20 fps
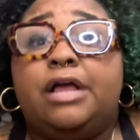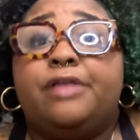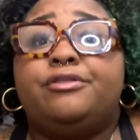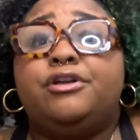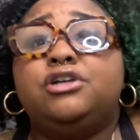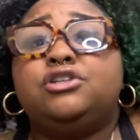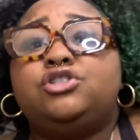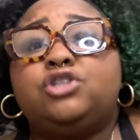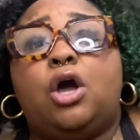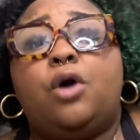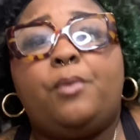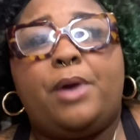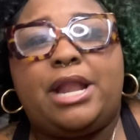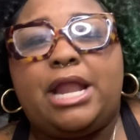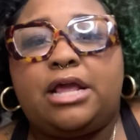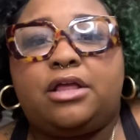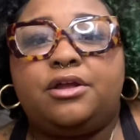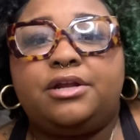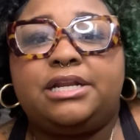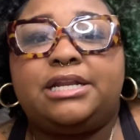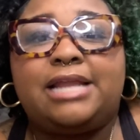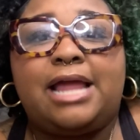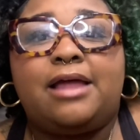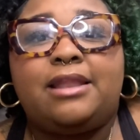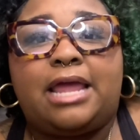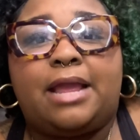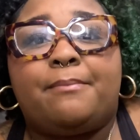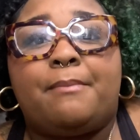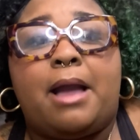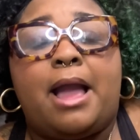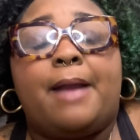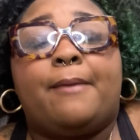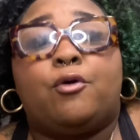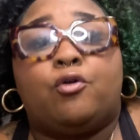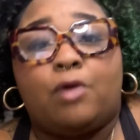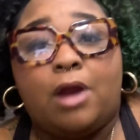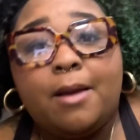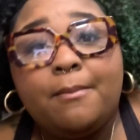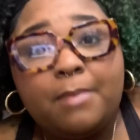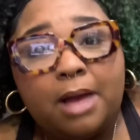There's no way they're cleaning it down like my
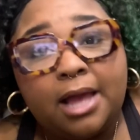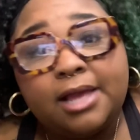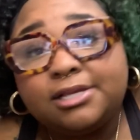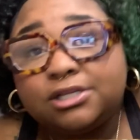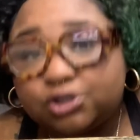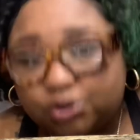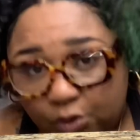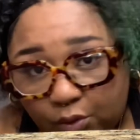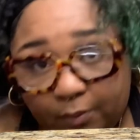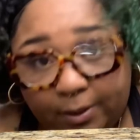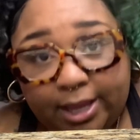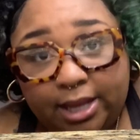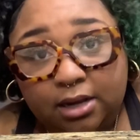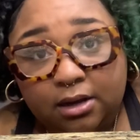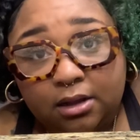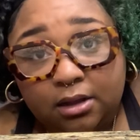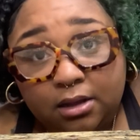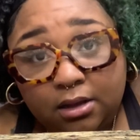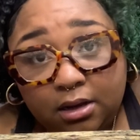grandma is doing